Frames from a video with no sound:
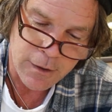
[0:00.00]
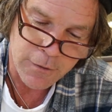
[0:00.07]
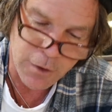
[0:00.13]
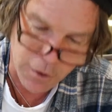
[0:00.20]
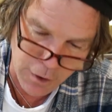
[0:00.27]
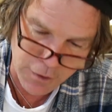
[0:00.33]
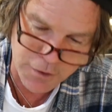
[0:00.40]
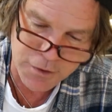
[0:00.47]
the
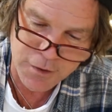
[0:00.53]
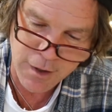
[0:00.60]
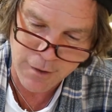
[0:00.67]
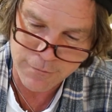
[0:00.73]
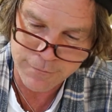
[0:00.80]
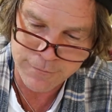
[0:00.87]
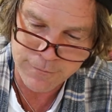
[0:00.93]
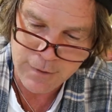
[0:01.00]
good stuff
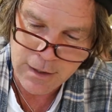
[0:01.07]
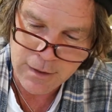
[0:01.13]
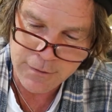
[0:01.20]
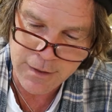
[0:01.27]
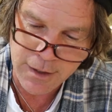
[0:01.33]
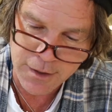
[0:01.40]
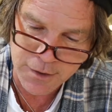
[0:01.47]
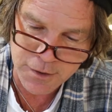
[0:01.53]

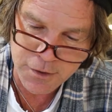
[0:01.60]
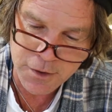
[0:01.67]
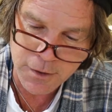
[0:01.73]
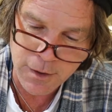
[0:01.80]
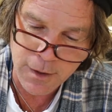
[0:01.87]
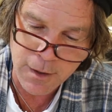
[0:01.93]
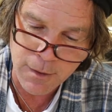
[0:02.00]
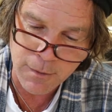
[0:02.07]
that is
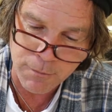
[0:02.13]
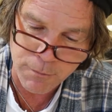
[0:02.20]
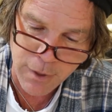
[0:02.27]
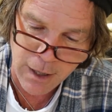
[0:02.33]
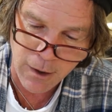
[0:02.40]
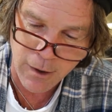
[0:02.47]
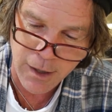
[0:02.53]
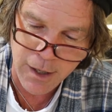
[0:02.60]

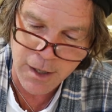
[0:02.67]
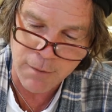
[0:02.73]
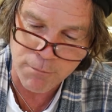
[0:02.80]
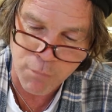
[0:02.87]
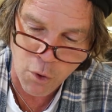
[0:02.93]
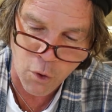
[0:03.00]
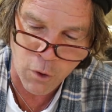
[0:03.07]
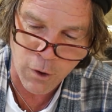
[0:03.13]
buried and
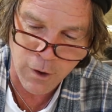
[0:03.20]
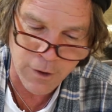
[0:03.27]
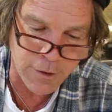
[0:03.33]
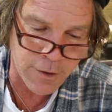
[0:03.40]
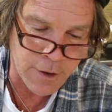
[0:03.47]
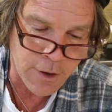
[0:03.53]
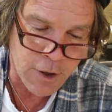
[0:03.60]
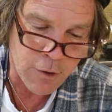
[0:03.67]
born
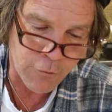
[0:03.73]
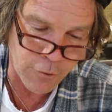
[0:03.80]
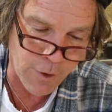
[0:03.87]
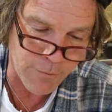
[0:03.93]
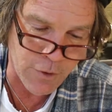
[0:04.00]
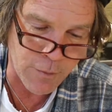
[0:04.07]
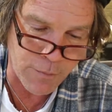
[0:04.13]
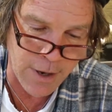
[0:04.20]

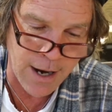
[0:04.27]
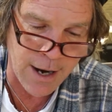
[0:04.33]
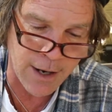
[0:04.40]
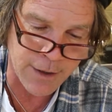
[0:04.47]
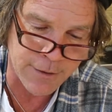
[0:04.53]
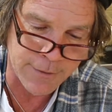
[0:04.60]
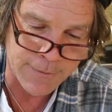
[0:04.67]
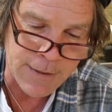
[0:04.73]
from the
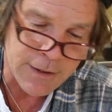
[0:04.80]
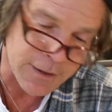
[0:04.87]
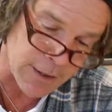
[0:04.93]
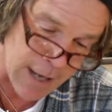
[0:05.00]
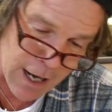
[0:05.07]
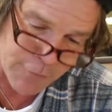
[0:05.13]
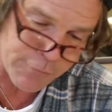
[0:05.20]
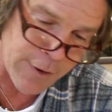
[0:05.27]
bad. To
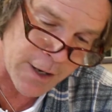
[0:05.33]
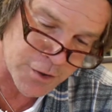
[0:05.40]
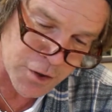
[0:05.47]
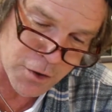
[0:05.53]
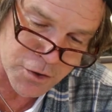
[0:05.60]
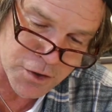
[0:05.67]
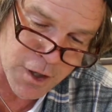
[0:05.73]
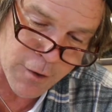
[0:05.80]
not face
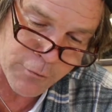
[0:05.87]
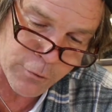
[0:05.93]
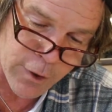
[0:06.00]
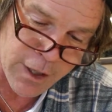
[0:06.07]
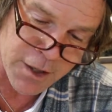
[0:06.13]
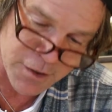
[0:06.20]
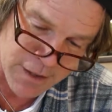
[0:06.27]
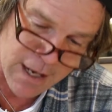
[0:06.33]
our
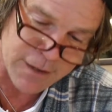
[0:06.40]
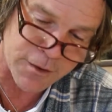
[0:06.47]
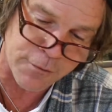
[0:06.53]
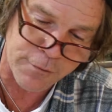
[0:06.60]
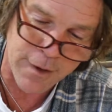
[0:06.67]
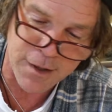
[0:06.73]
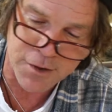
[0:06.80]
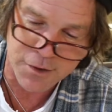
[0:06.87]
suffering is not to
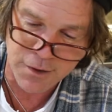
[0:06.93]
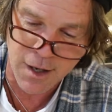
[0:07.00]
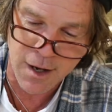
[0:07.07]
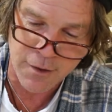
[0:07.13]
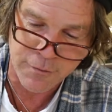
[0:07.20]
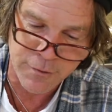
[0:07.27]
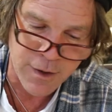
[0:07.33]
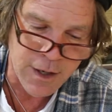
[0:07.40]
face
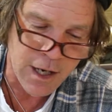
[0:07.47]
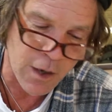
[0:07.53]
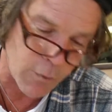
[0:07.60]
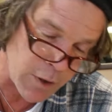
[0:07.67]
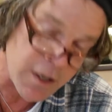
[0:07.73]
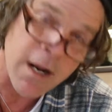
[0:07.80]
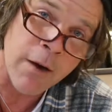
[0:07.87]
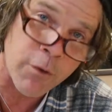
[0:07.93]
life, and
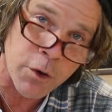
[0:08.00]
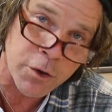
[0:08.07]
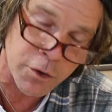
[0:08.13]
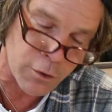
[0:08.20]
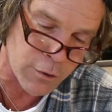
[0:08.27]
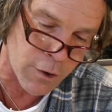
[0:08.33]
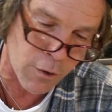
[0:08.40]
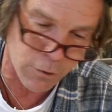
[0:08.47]
we never
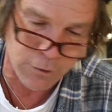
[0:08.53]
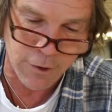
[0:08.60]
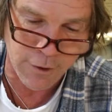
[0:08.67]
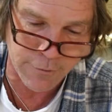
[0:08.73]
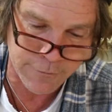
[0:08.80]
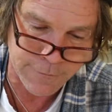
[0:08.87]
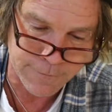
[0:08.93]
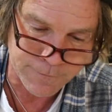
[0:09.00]
do know love.